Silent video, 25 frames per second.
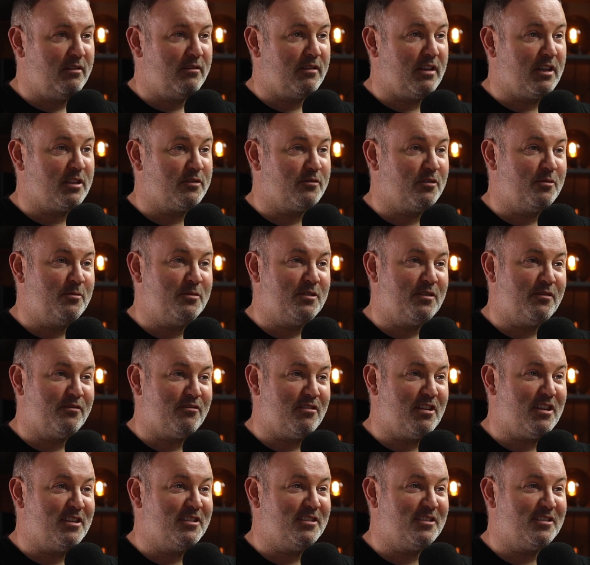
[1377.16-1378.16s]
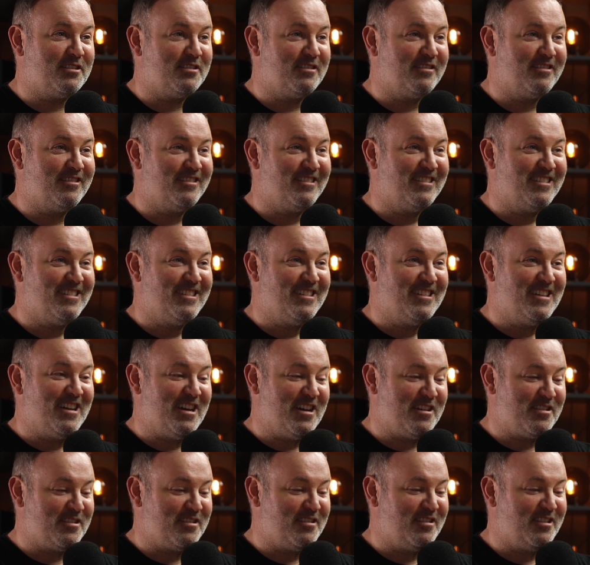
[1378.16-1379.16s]
for coming to France.
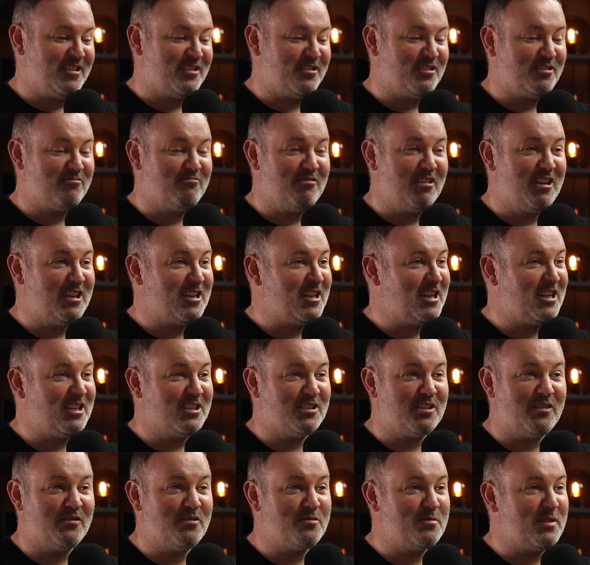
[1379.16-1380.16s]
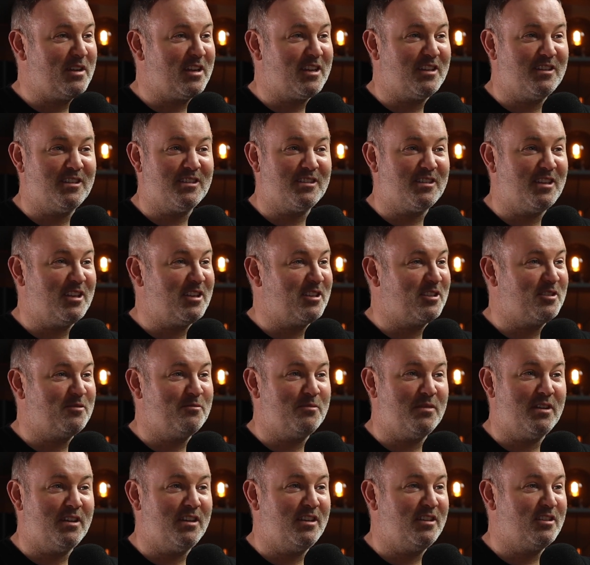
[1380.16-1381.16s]
And it's just really nice to have you back in the
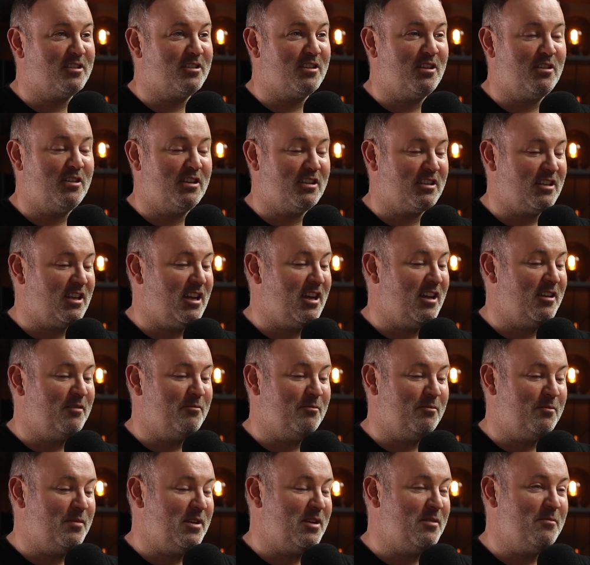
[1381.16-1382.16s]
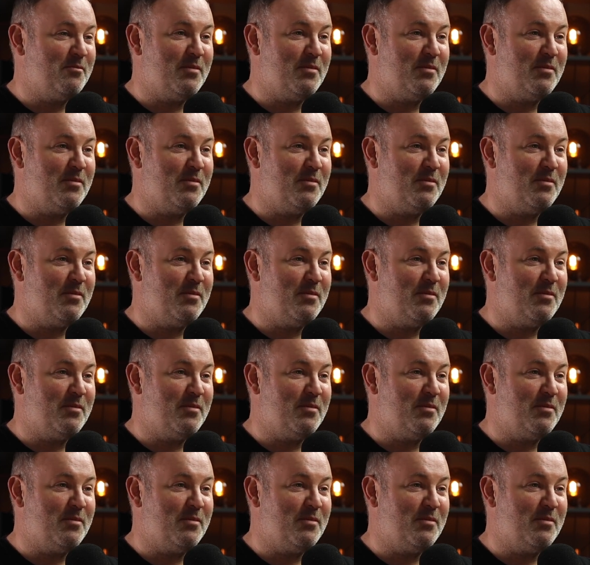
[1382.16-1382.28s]
section, mate. It's like being